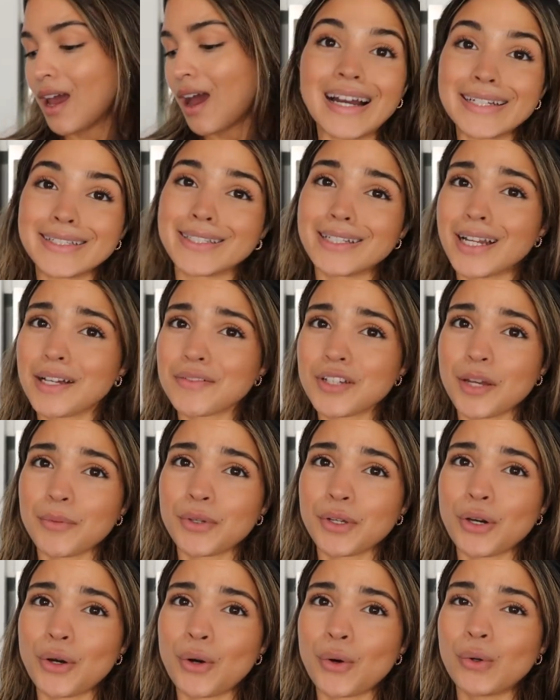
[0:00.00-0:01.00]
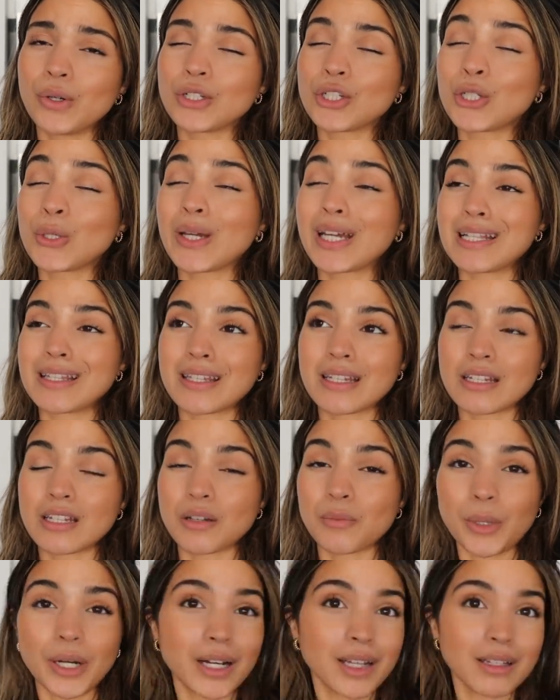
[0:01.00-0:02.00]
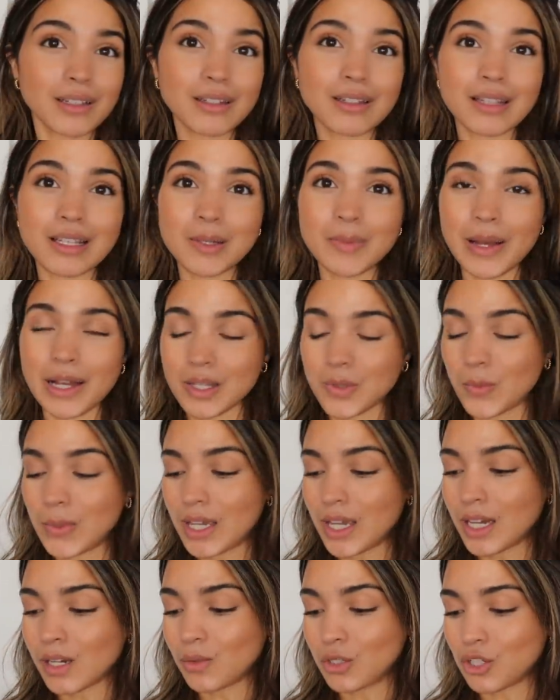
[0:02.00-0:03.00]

I didn't have time to go to Kensington Market this past weekend,